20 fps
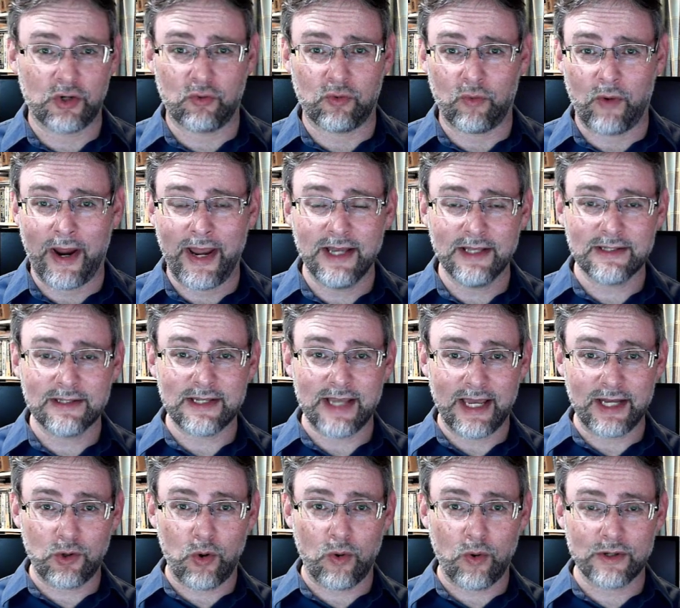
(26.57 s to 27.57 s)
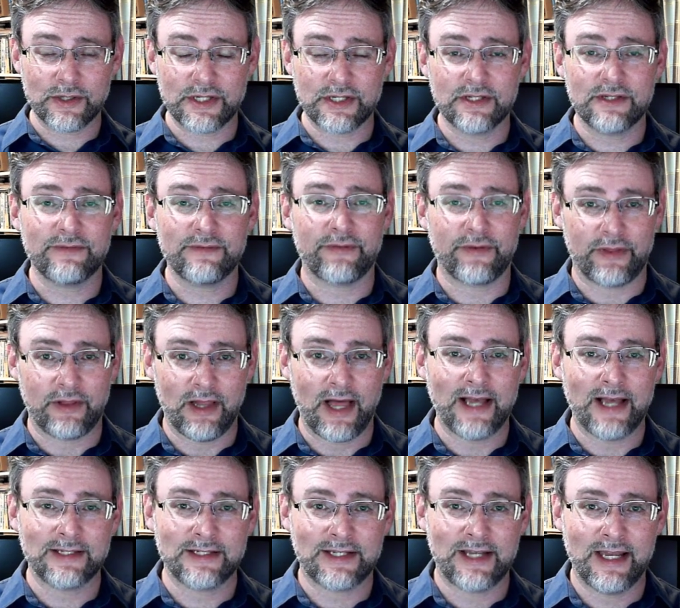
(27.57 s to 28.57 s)
grants, and courses for the
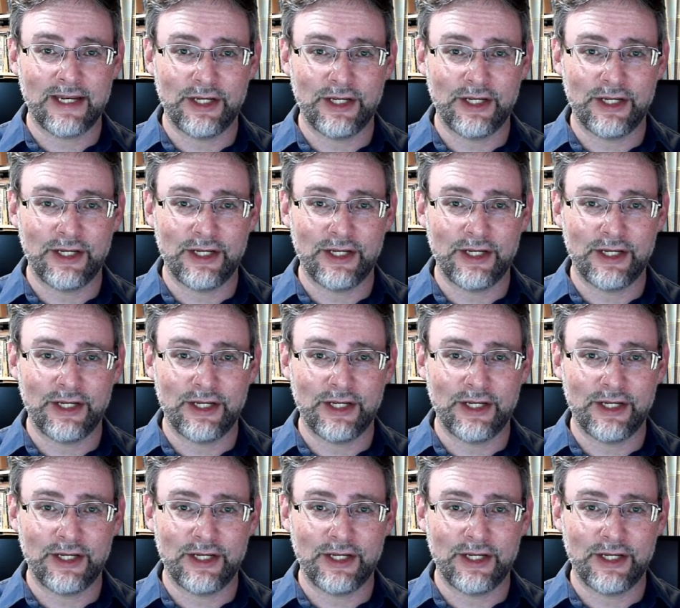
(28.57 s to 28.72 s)
last 10